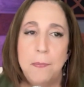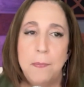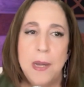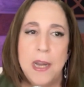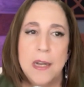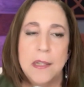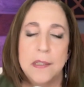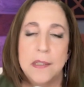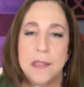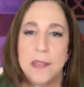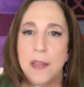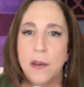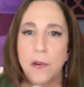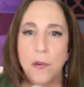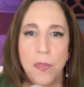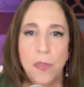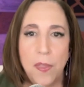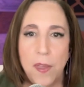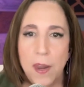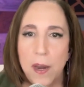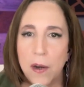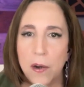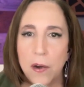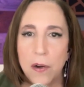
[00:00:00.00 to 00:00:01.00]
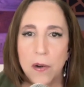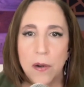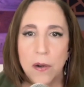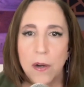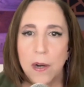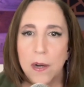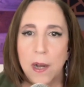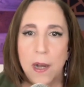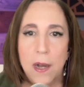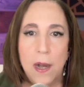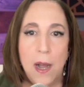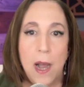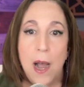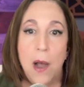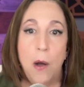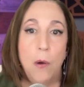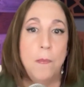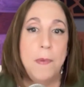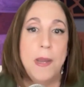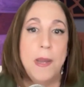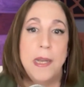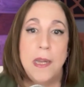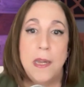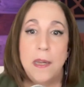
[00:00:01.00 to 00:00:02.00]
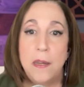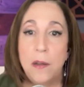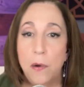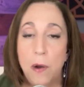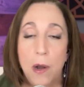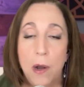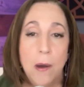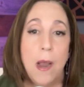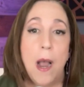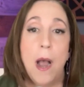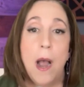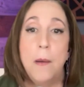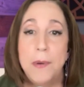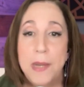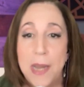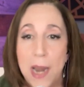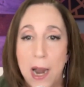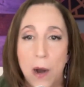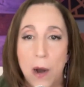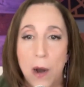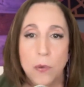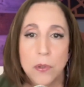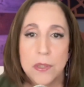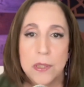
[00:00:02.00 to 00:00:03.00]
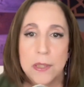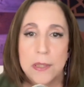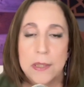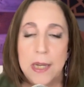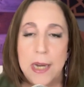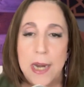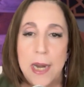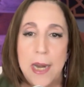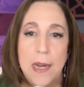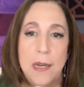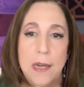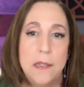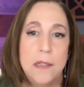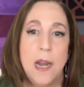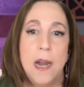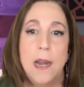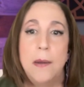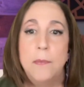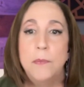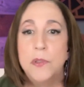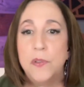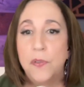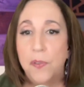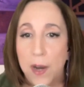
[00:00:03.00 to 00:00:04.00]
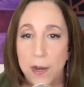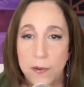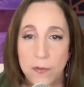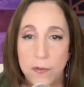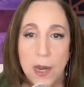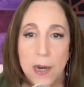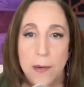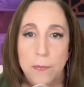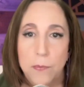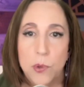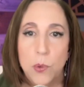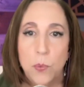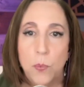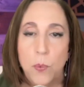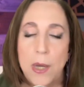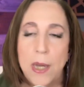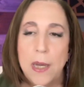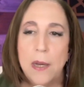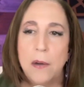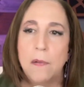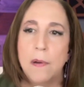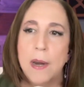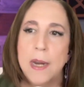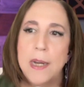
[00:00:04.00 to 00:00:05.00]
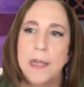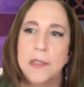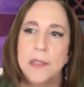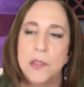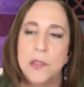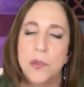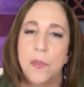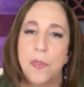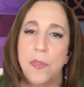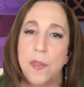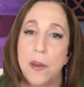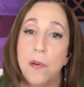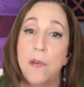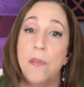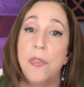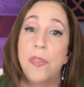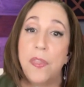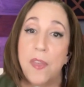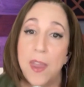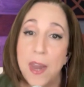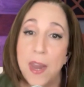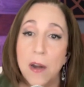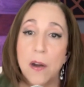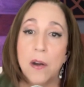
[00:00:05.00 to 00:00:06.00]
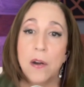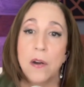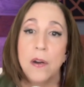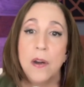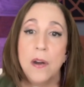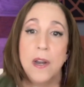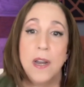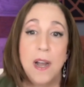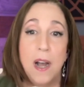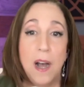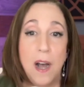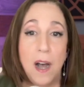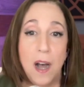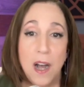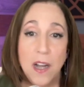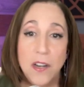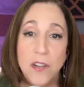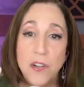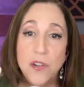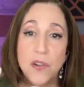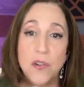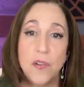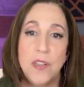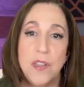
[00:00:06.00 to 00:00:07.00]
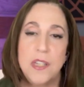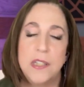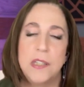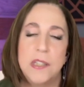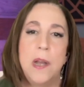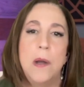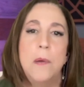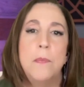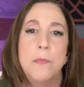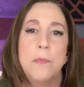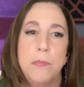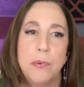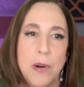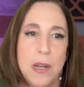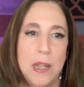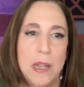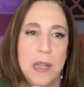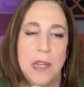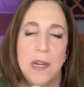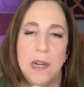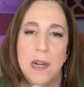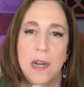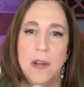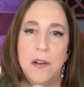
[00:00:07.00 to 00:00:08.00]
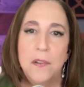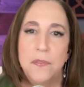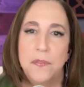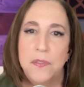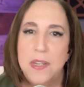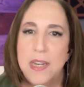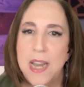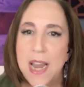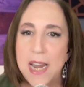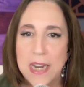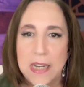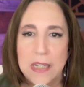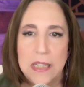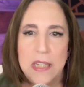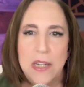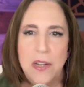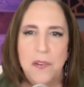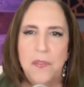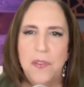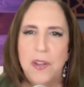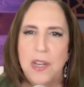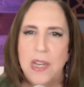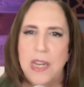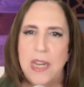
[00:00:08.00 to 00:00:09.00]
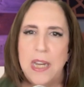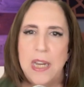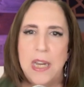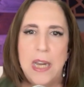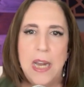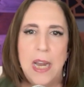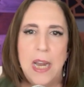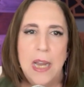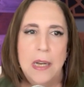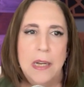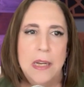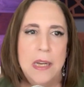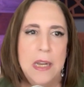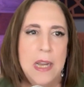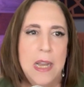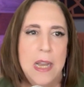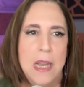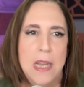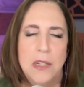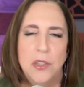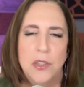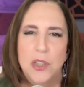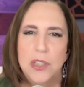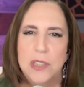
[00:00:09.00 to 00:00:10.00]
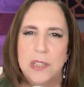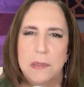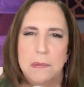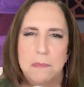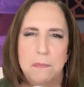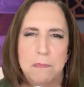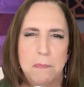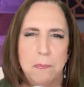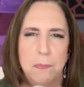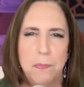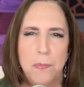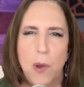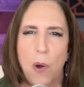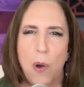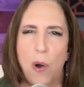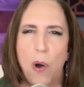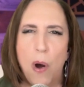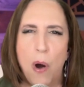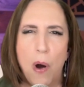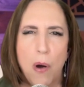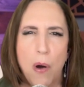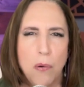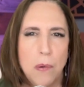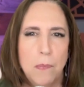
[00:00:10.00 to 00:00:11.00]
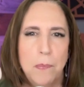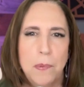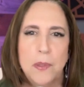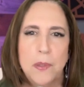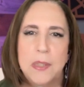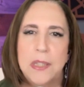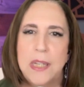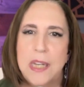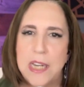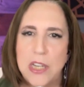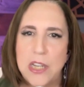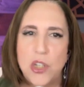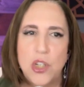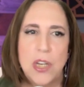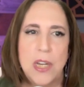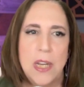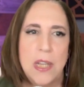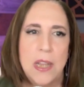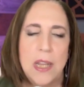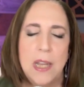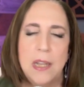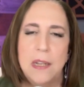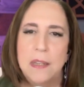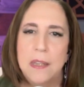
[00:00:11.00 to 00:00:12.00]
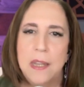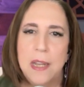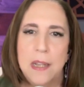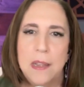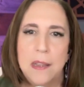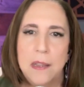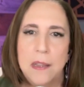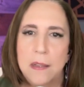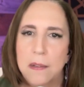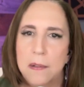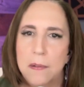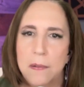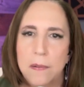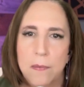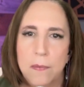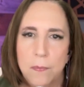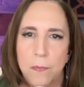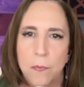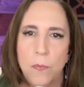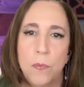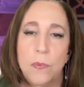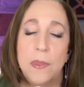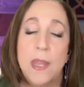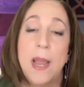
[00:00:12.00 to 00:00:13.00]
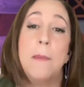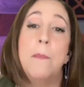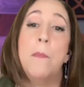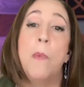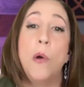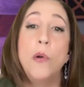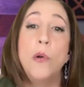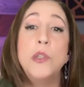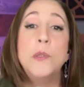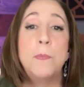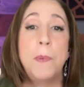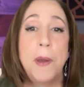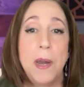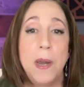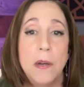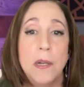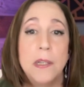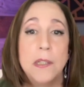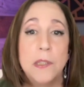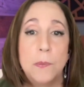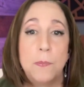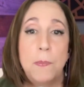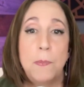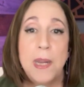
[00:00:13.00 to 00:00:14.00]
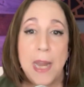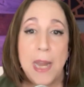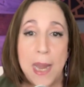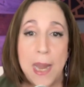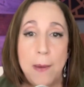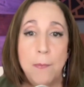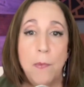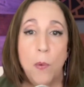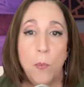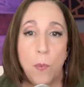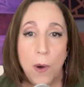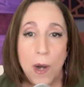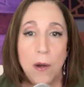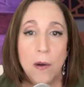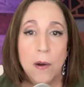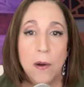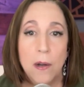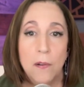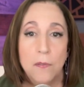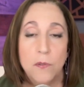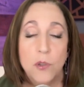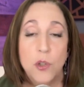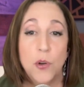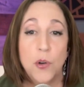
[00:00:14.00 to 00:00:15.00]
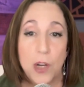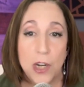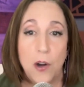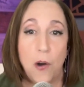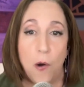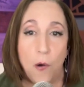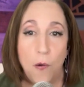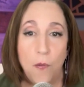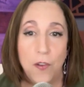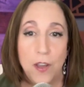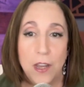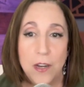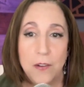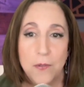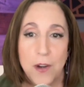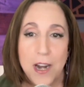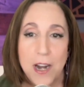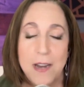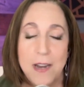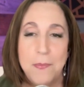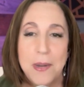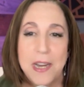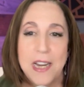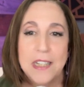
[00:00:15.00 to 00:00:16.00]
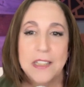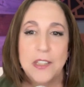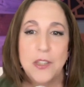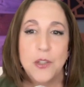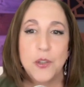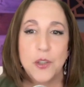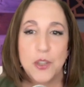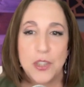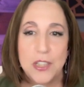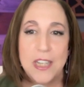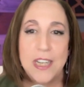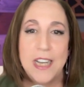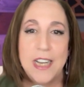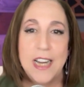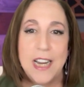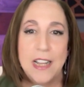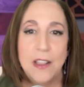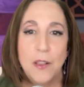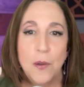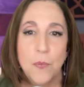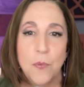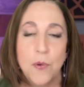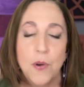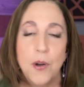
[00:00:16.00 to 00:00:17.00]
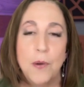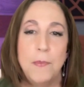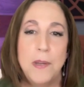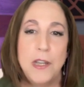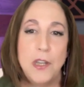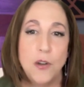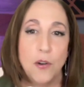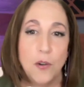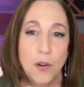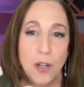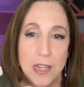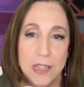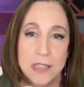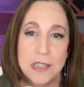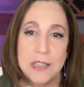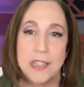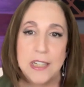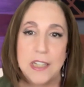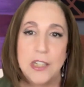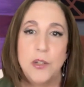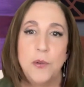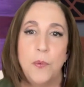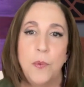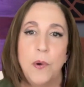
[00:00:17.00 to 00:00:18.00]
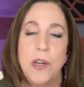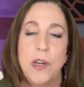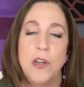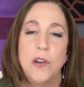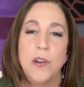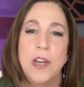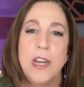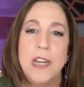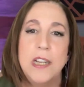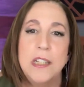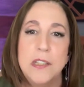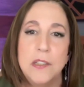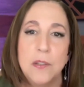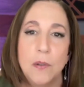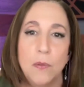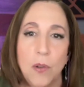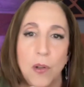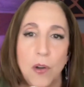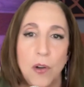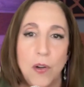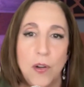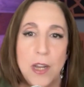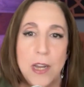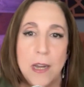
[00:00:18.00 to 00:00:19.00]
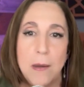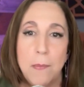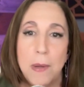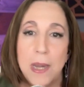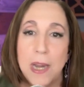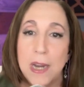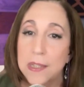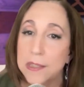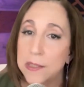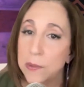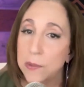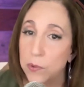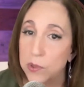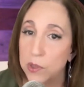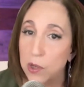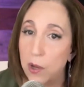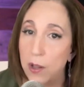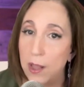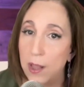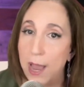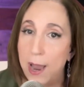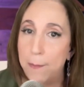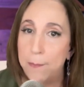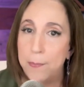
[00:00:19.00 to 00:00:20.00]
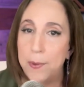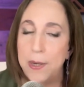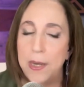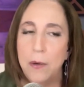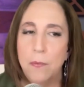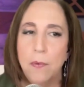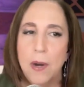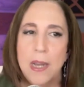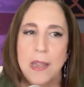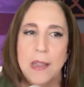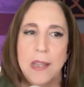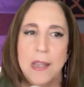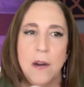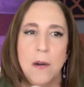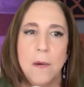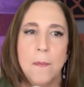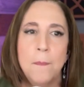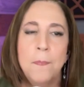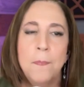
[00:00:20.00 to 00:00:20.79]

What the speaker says: Because they're there how many hours a day times five times a week, right? So they're there under this umbrella of negativity and just horrible teaching that most parents became aware of during COVID, right? Because you're sitting in the room and you're listening to what your kids are learning because it was all happening right there.